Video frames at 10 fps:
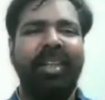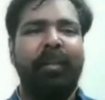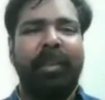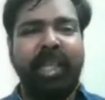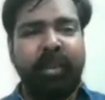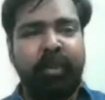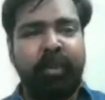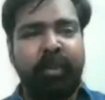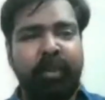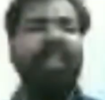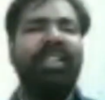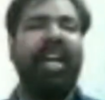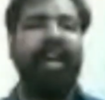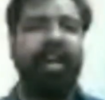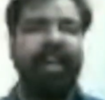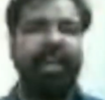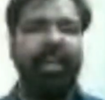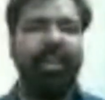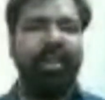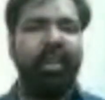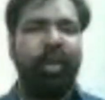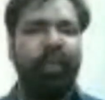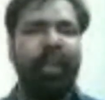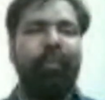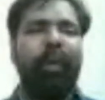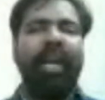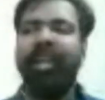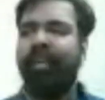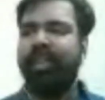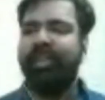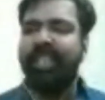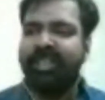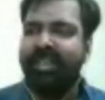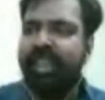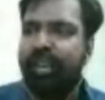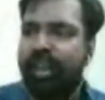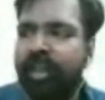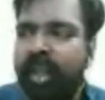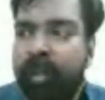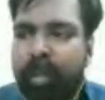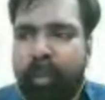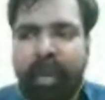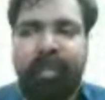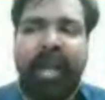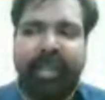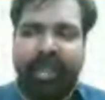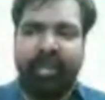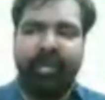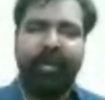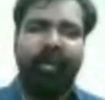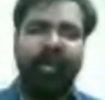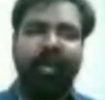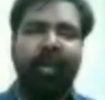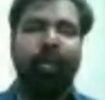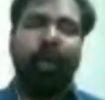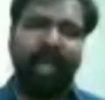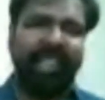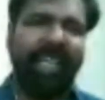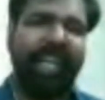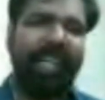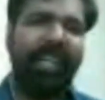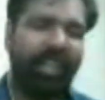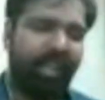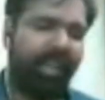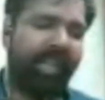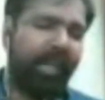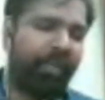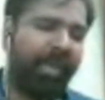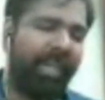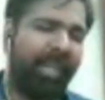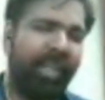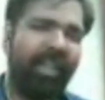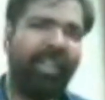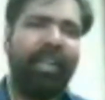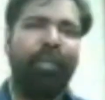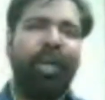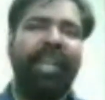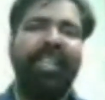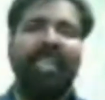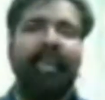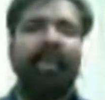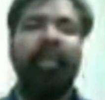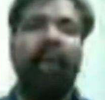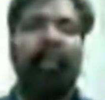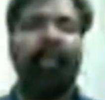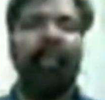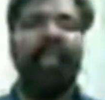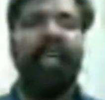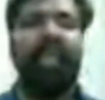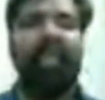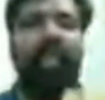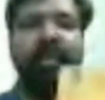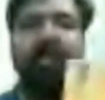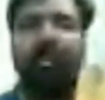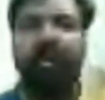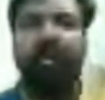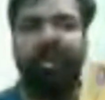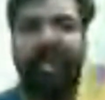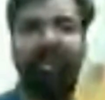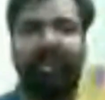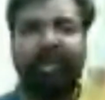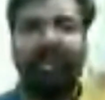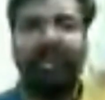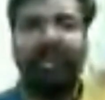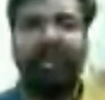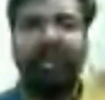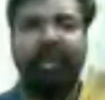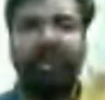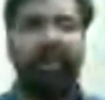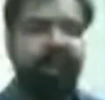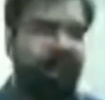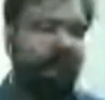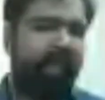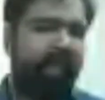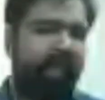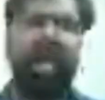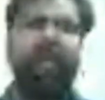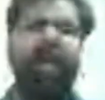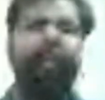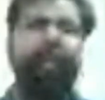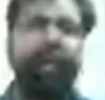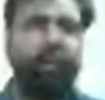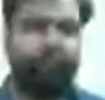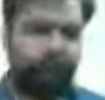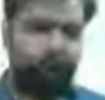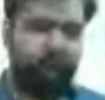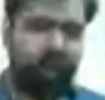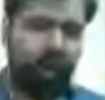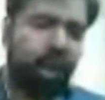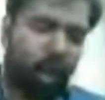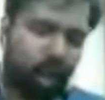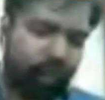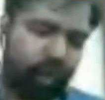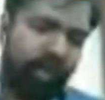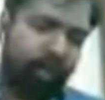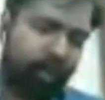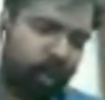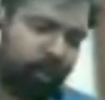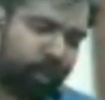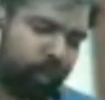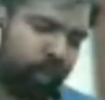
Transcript: But then the moment we start reading, we'll find Rushdie's diction problematic. Once again, let me give you an example not from Midnight Children but from Shame. There may be a few of you, not all of you, but a few of you